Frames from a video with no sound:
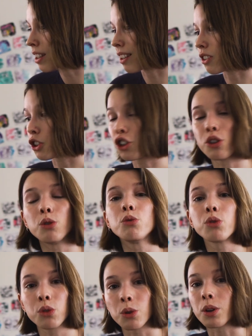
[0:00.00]
That's a huge
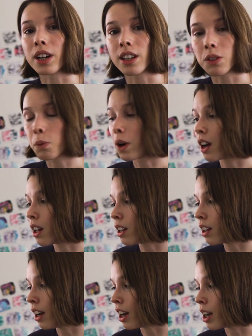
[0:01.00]
story as
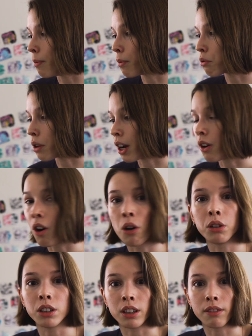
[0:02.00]
well throughout
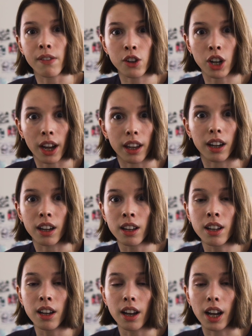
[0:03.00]
all of China.
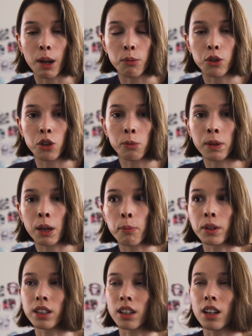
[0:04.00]
So you'll be
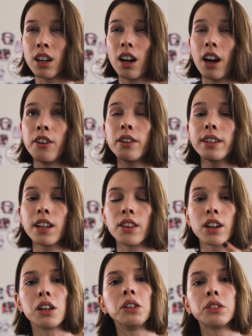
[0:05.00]
able to understand
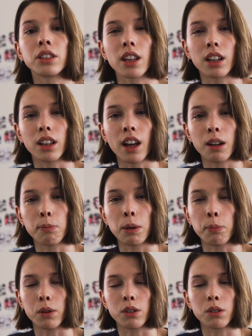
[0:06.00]
the culture that a lot of
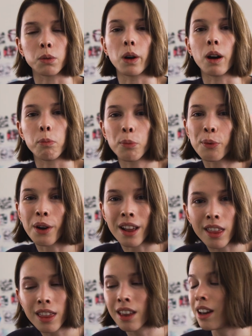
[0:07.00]
people grew up with.
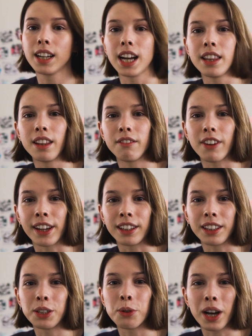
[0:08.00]
And then
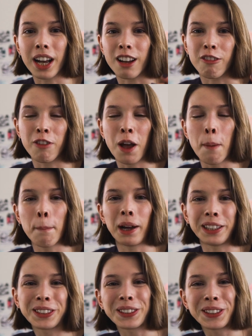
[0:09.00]
finally you have
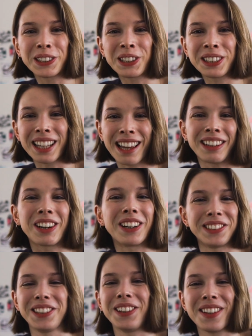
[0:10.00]
puzzles and
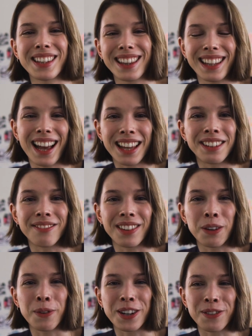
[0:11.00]
cartoons at the end of
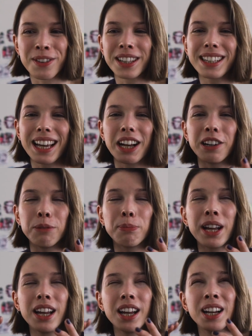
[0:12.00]
it, which really
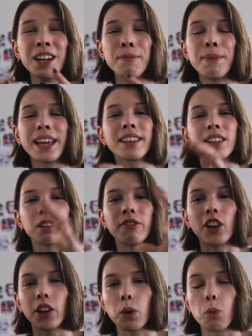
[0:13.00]
help make this a
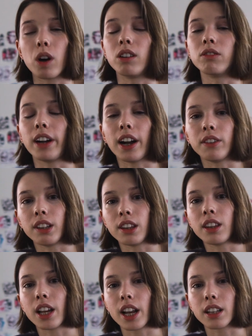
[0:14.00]
very well-rounded thing.